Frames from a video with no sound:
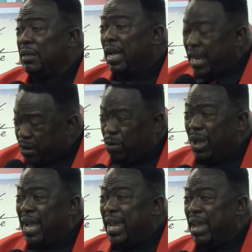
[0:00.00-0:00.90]
I knew who
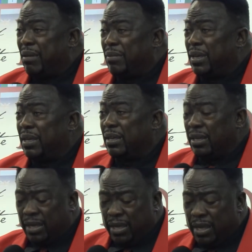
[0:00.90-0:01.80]
I am.
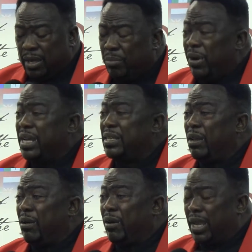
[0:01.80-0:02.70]
Praise the
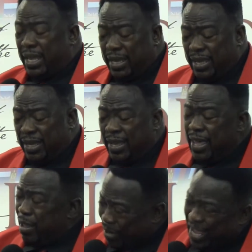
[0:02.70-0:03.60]
Lord.
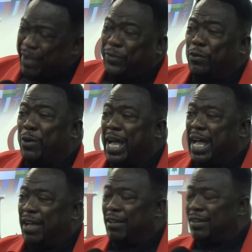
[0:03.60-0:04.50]
But after a
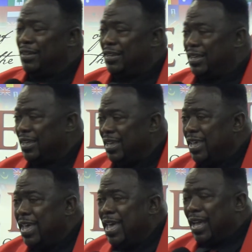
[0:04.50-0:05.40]
while,
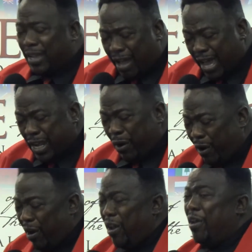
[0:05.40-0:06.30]
God
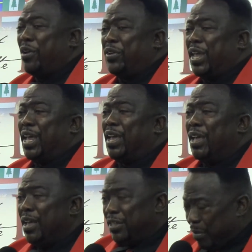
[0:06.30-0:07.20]
heard
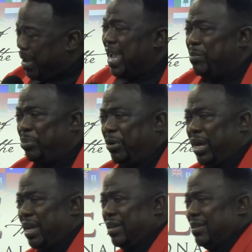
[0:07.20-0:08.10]
the man
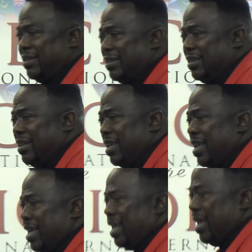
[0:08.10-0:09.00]
prayer.
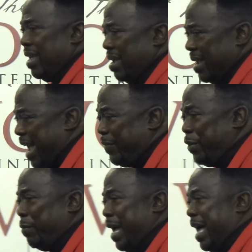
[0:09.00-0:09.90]

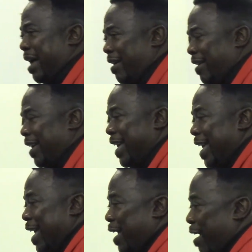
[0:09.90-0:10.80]
After a while,
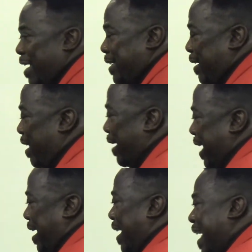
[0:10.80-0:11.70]
God said, look
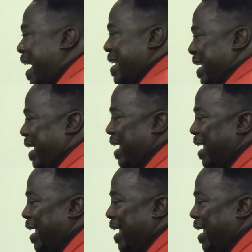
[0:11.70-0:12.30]
here, I,